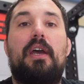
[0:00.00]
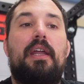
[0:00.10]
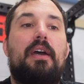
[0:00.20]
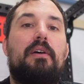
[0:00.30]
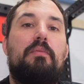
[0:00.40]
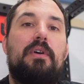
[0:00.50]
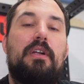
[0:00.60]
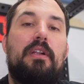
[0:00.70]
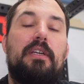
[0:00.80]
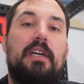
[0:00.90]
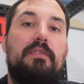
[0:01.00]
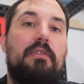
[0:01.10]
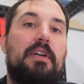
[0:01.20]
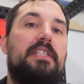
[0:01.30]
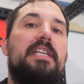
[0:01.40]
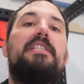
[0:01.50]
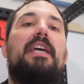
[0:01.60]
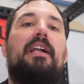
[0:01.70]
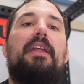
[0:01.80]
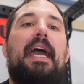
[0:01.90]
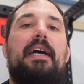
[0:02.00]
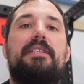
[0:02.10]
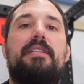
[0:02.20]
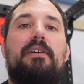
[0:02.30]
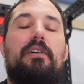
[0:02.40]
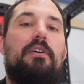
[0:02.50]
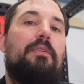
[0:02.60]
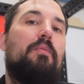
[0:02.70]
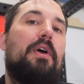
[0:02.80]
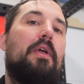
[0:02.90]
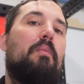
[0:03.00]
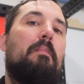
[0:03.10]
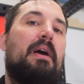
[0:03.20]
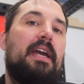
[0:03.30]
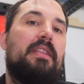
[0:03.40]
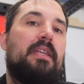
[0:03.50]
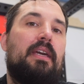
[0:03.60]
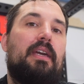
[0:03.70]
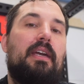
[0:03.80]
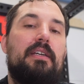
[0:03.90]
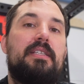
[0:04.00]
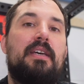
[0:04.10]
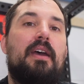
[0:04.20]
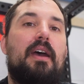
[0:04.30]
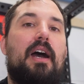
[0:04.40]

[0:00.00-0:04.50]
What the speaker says: and I will give you a detailed answer on what my thinking is